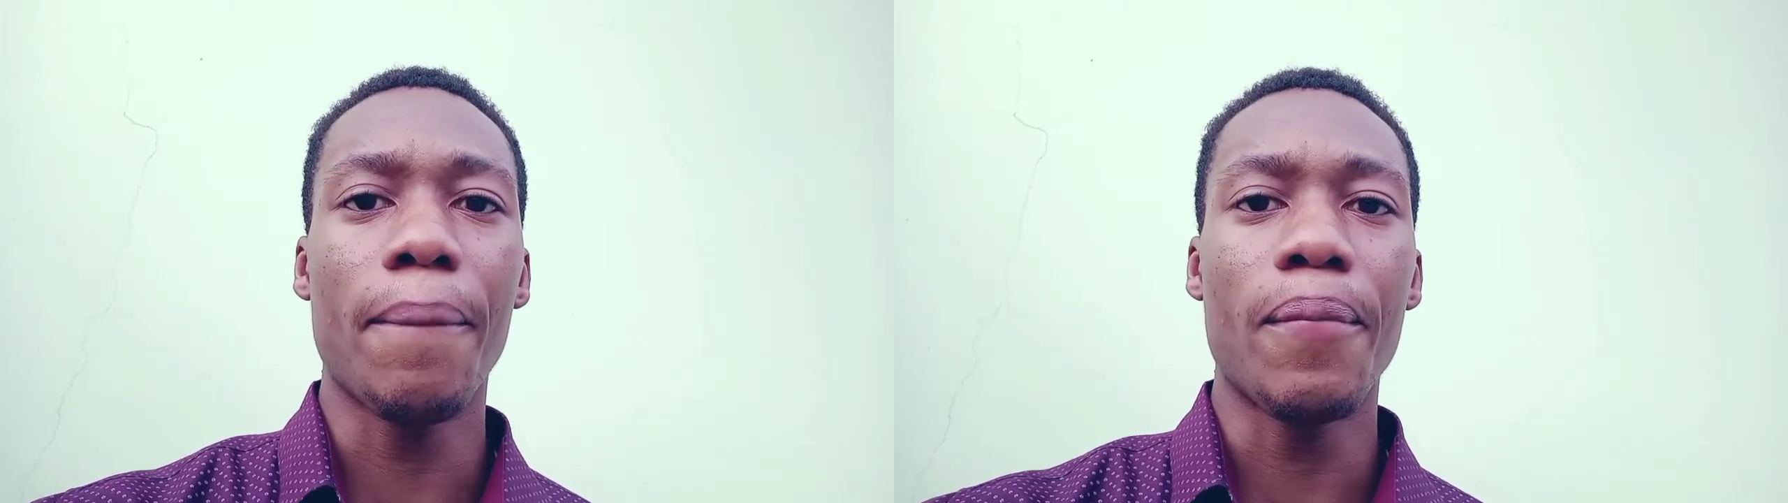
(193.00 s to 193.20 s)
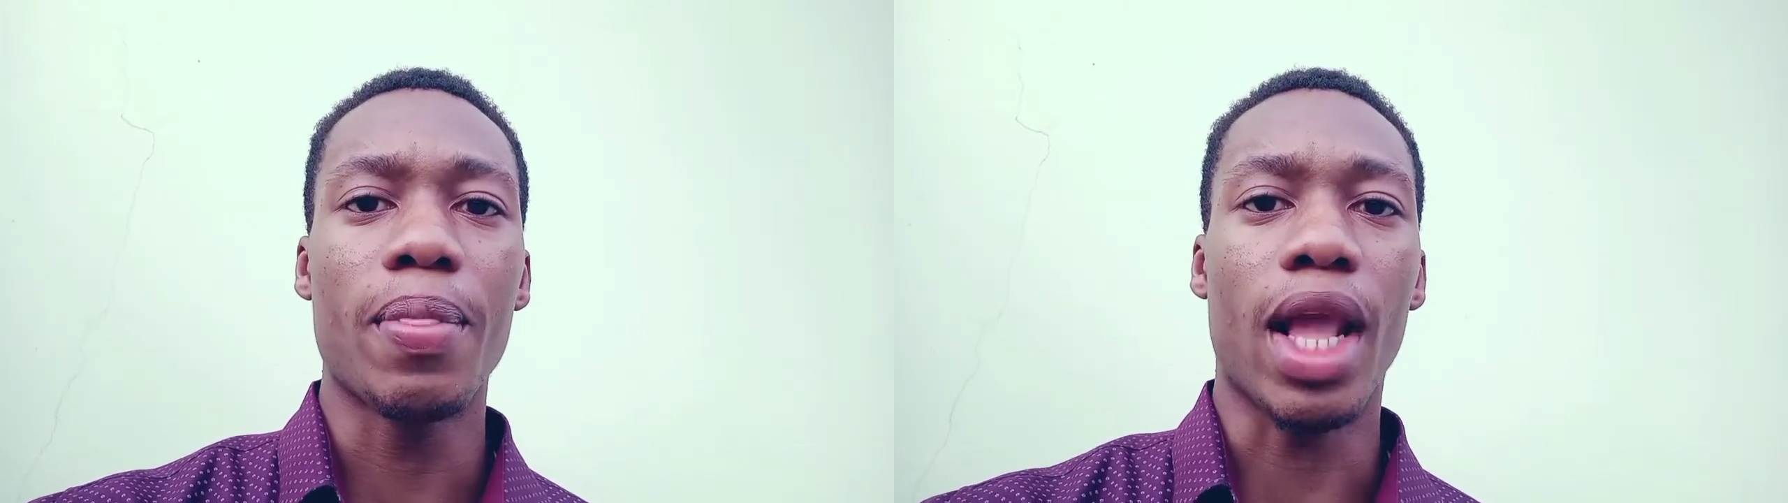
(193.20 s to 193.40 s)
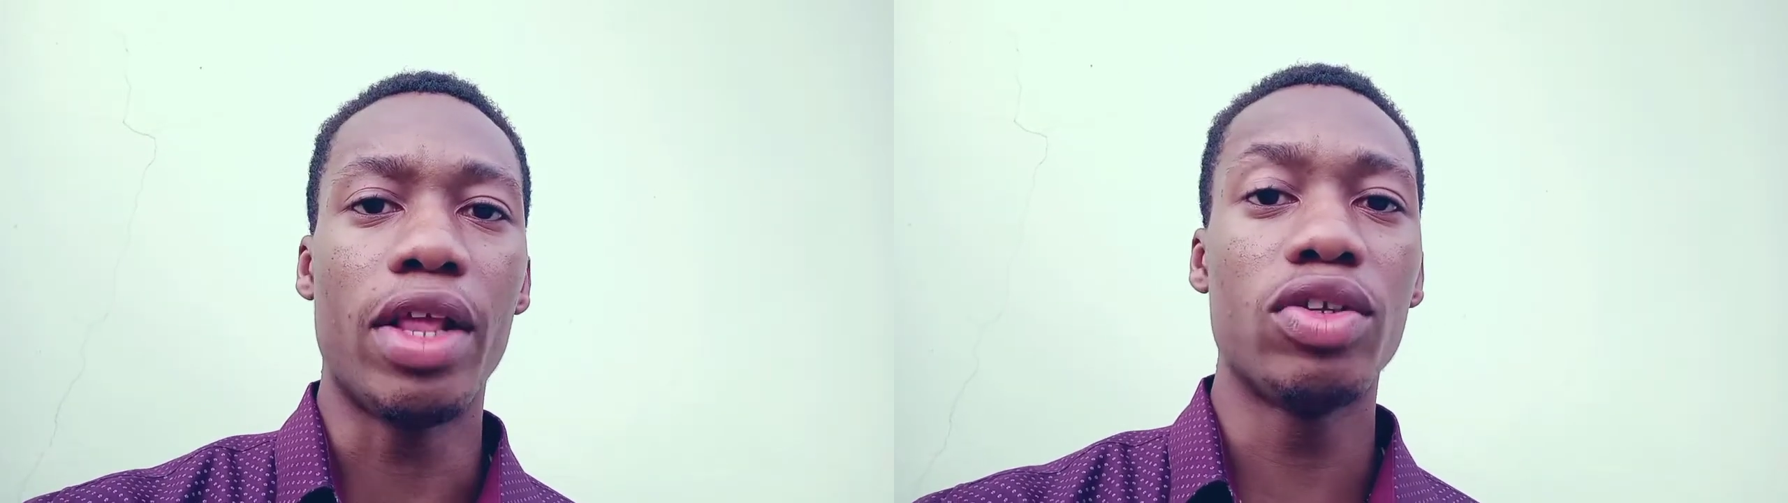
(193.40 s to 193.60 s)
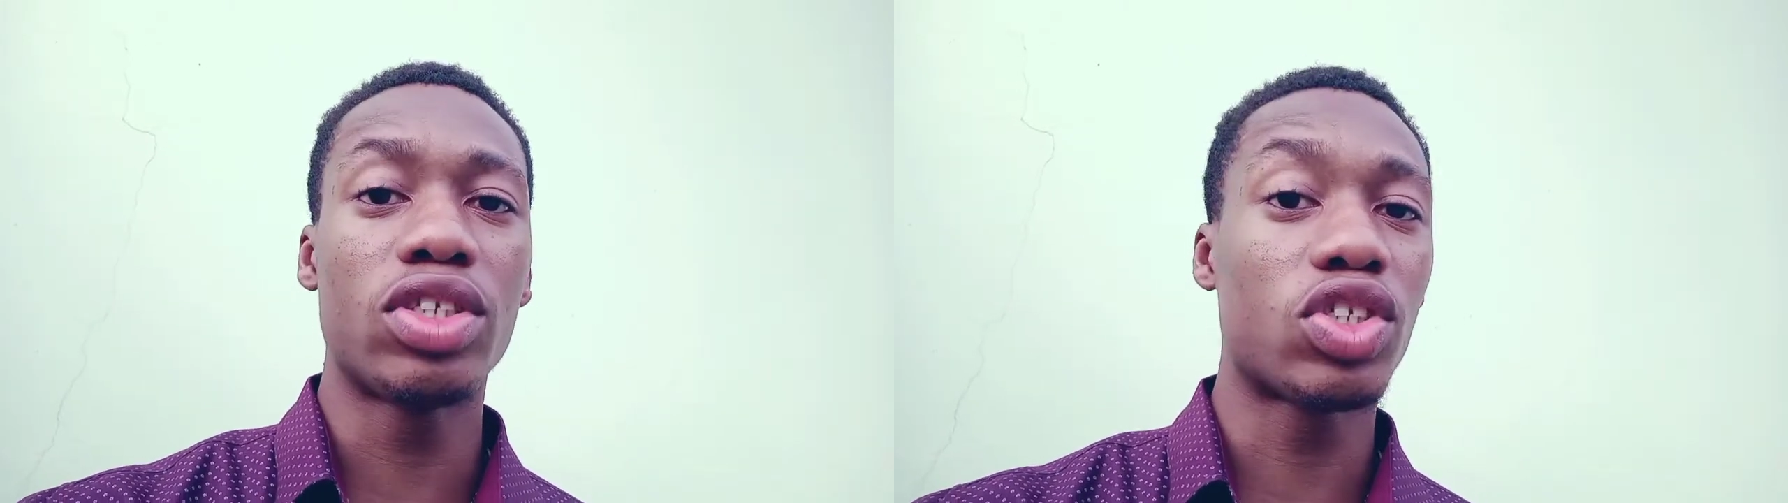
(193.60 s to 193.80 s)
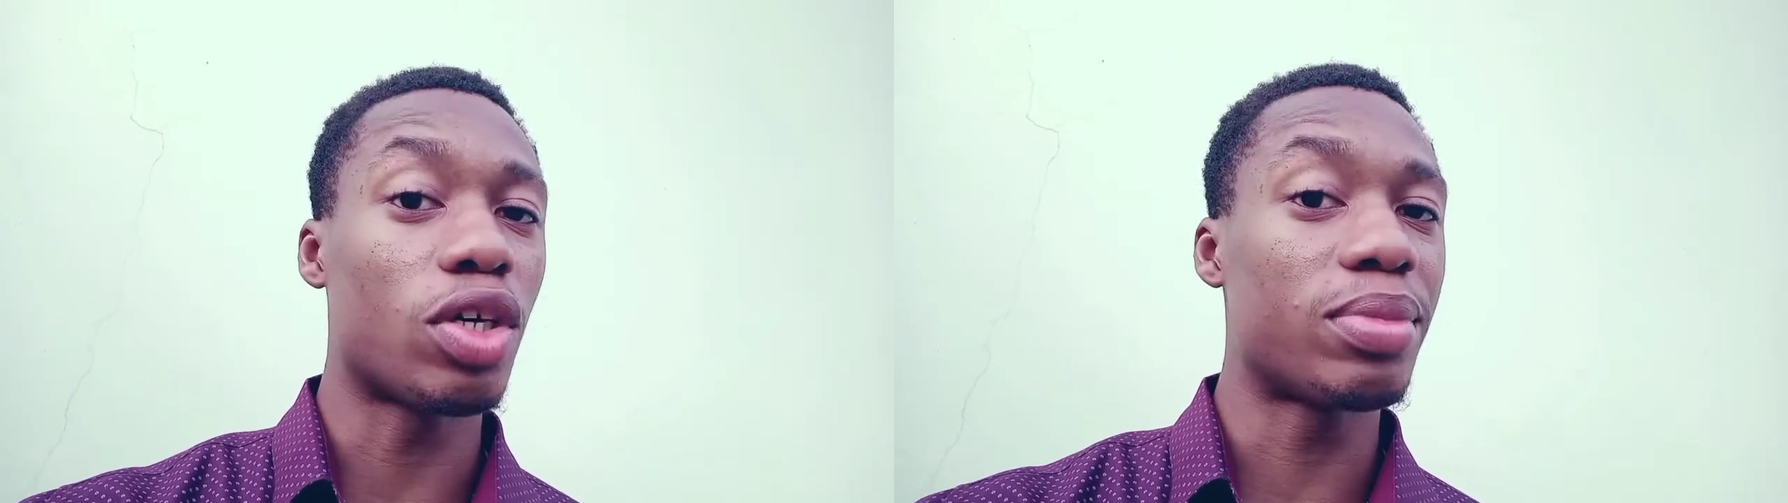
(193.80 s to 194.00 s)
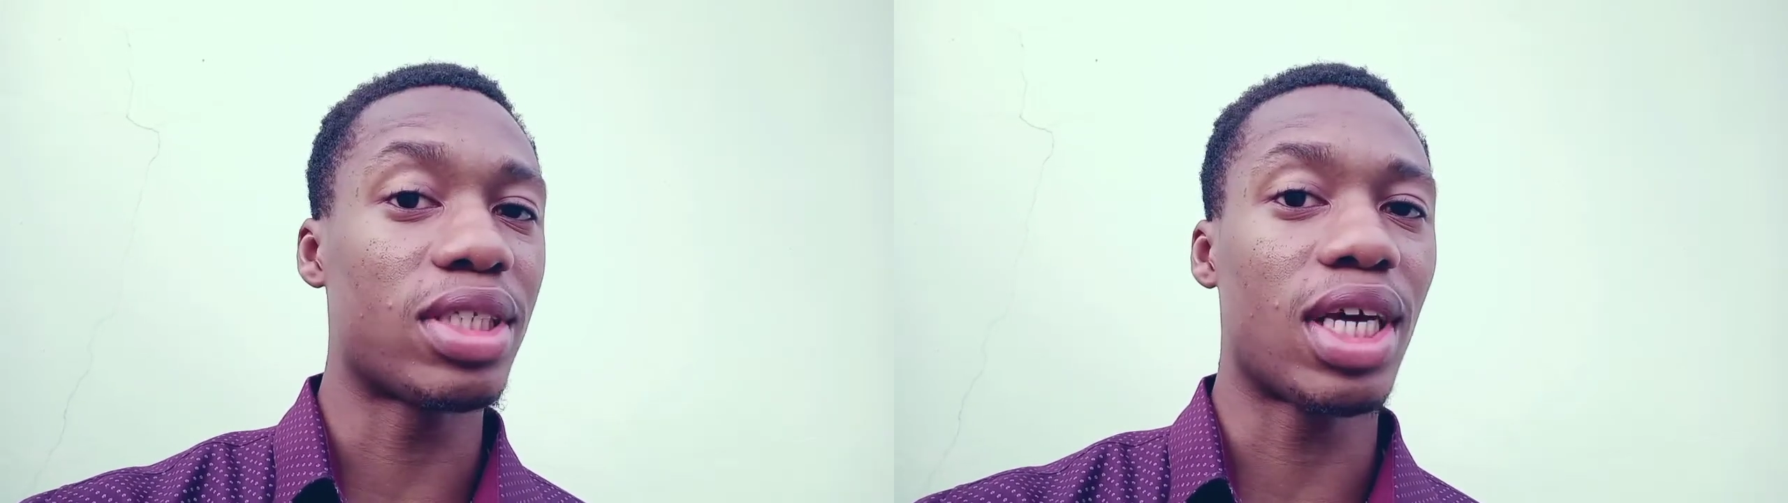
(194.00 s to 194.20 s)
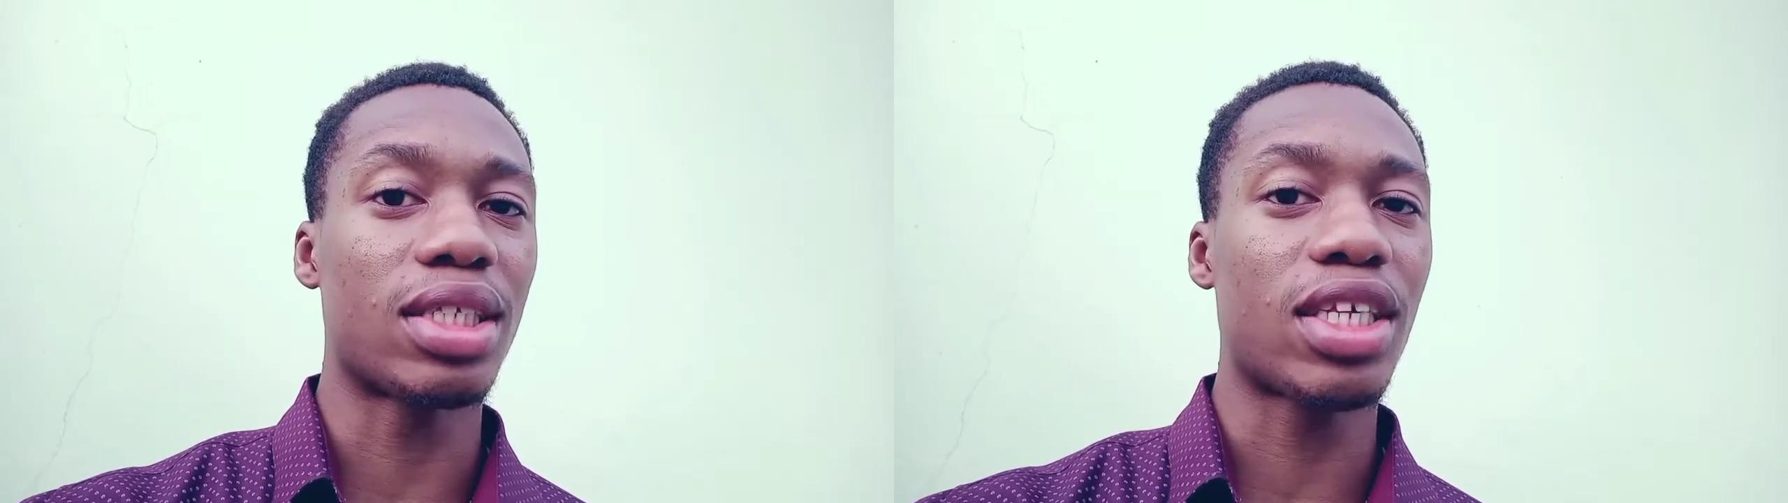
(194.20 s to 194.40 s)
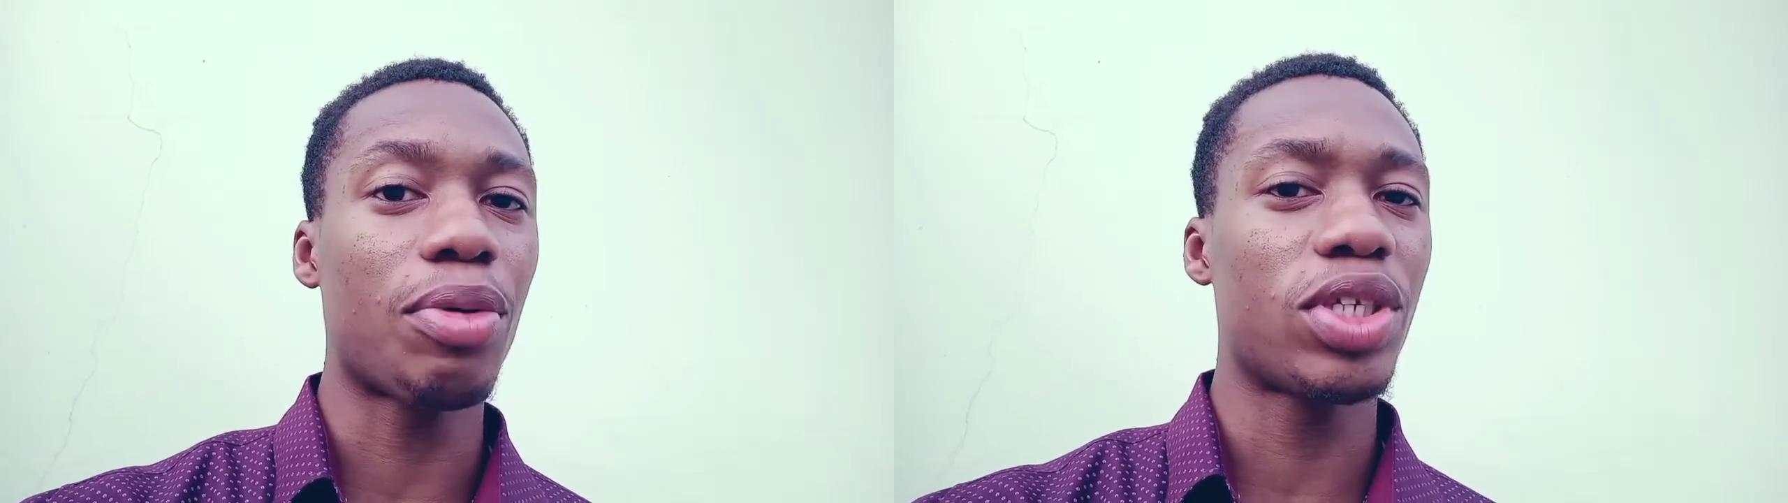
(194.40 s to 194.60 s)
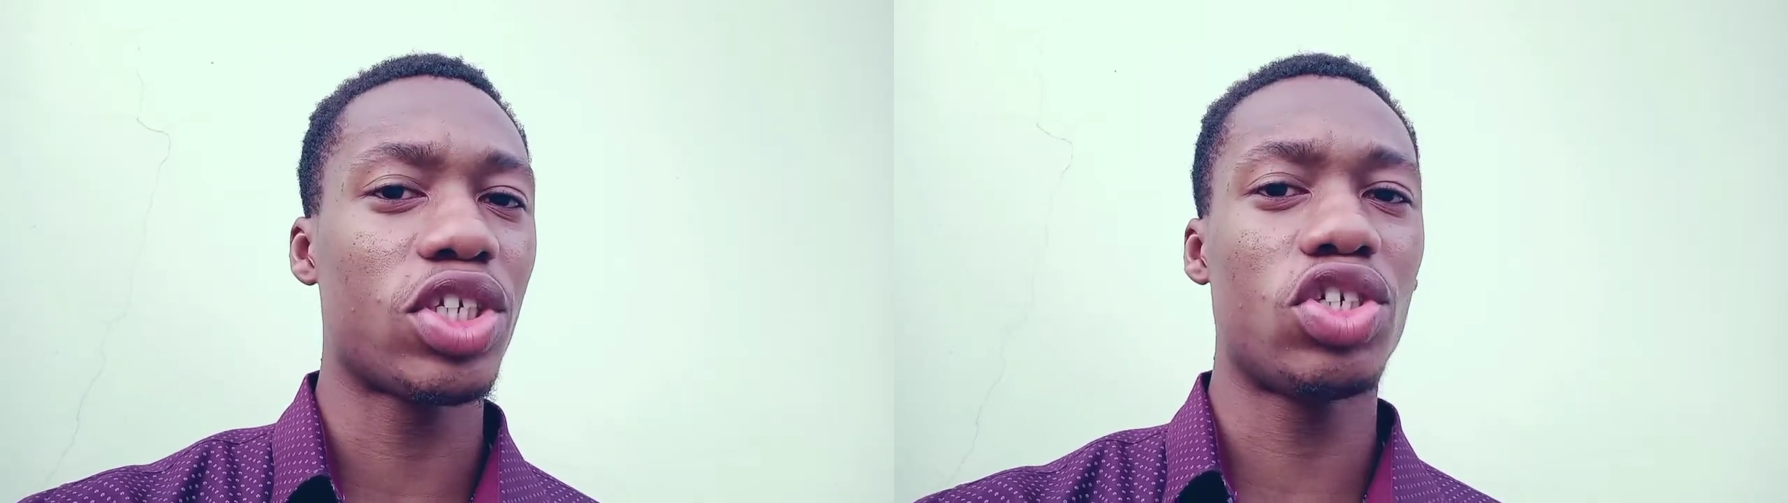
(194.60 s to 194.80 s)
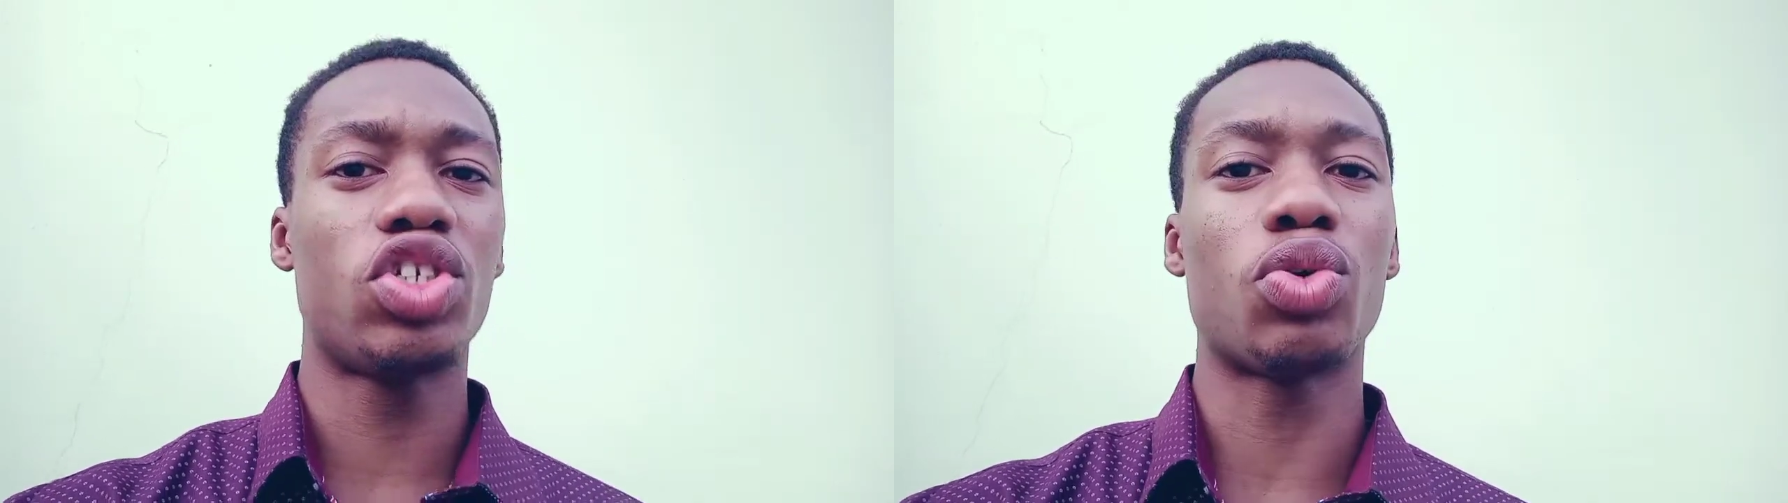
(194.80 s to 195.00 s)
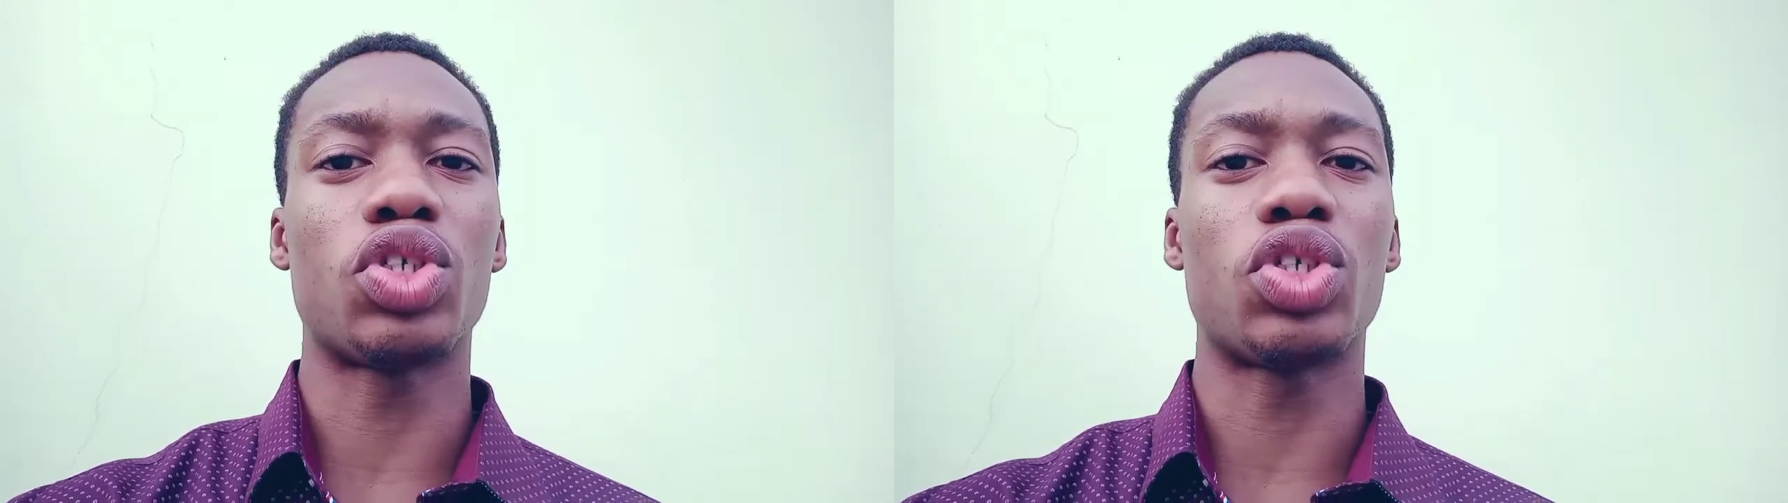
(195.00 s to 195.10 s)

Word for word: I noticed something, that cybersecurity was not